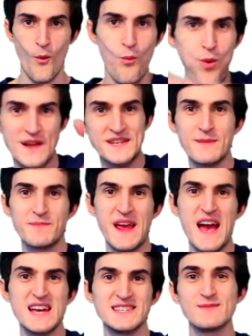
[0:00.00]
What's up,
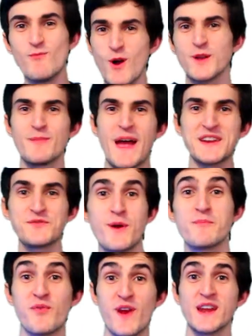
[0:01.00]
guys, and welcome back to
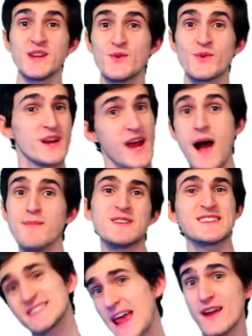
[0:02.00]
a brand new
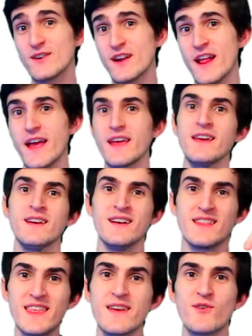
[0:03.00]
Comment Saturday.
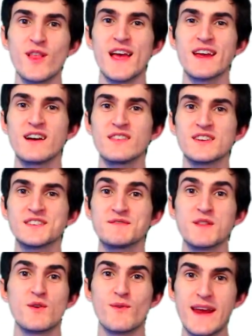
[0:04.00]
Leave a like on this
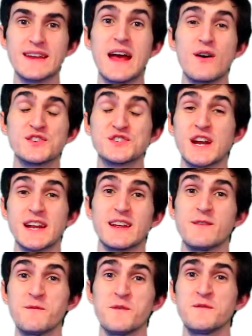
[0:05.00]
video right now. Let's try to
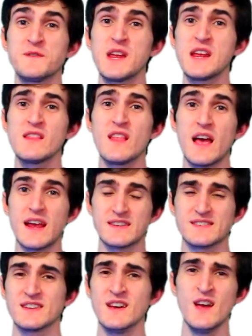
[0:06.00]
get 15
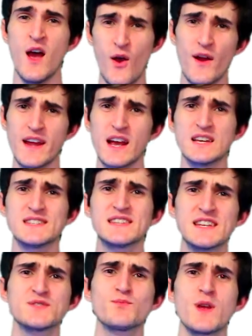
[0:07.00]
likes. All right, guys,
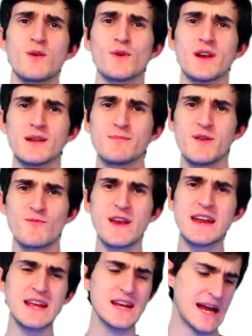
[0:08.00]
this week we're going to be
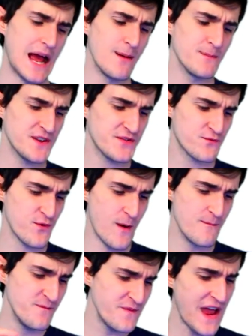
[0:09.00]
reading comments
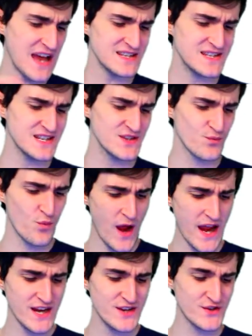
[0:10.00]
from fastest
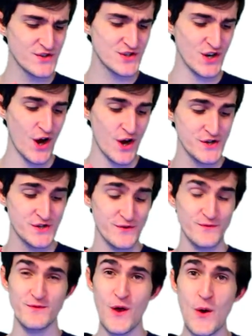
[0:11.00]
way to charge
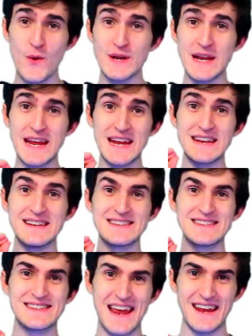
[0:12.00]
your phone in
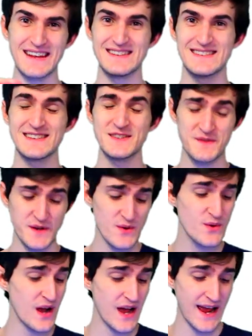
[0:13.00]
seconds. This
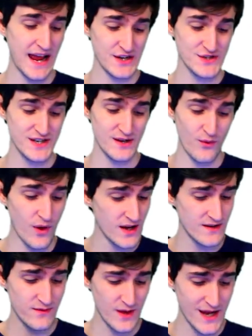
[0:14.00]
video got actually a
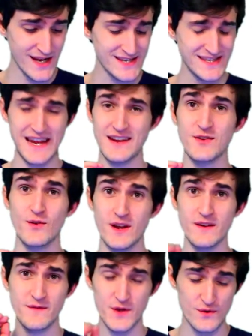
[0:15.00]
lot of likes and a
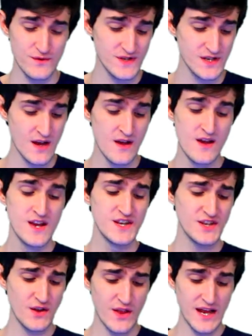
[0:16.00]
lot of views.
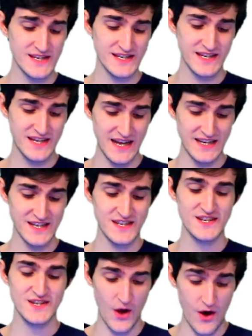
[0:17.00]
So let's get
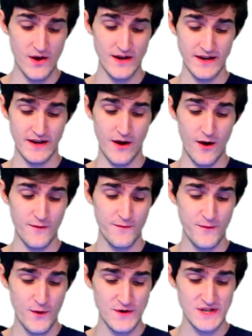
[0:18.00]
started. Our
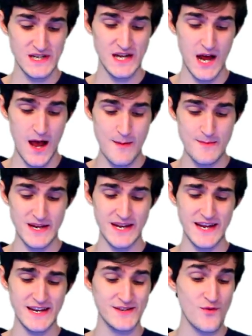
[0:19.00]
first comment
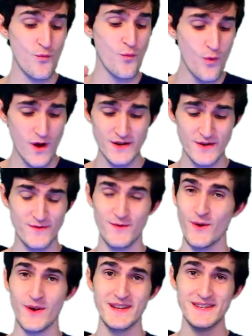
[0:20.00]
is
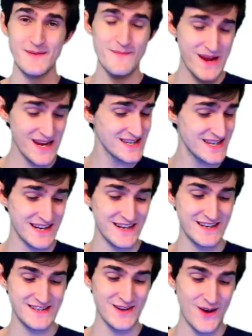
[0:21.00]
wonderful. It's amazing
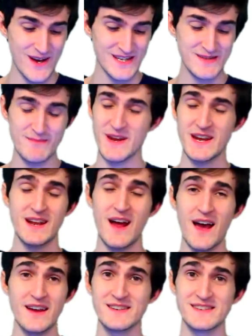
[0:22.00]
and it's awesome, and
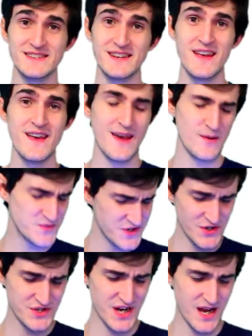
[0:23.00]
I just am
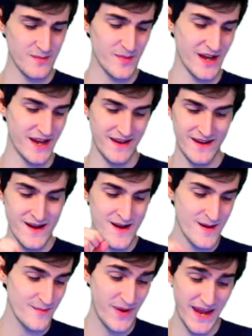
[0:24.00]
so shocked by it.
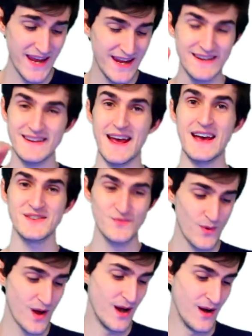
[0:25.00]
Pinned as
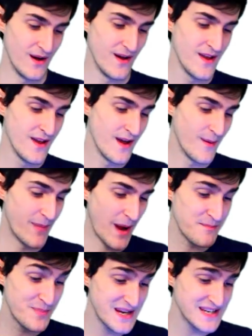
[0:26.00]
well
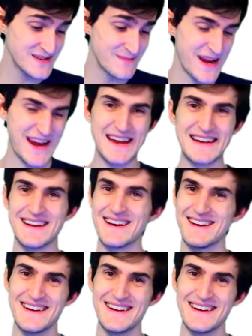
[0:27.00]
by Beastman.